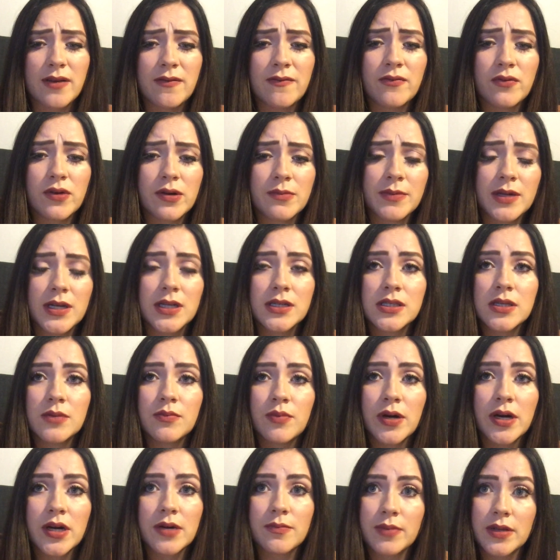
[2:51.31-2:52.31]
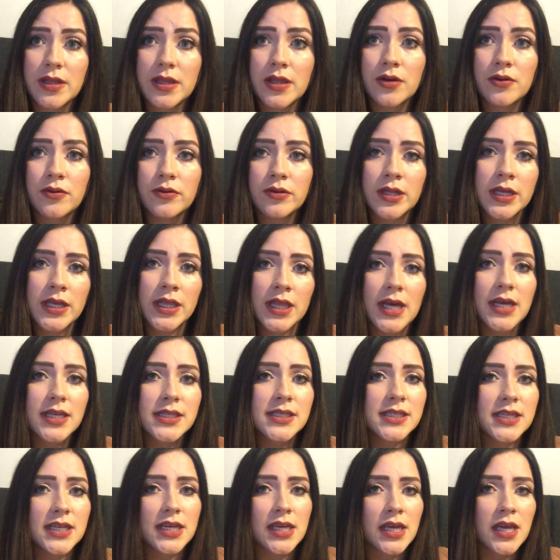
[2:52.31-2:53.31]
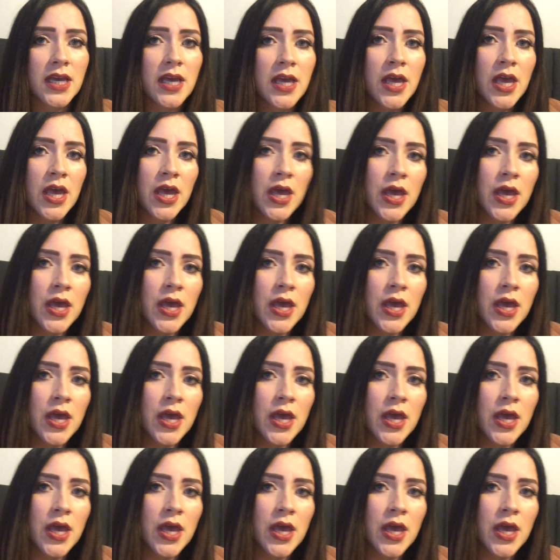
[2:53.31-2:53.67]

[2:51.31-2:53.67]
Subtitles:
to 4 minutes apart, but they're only lasting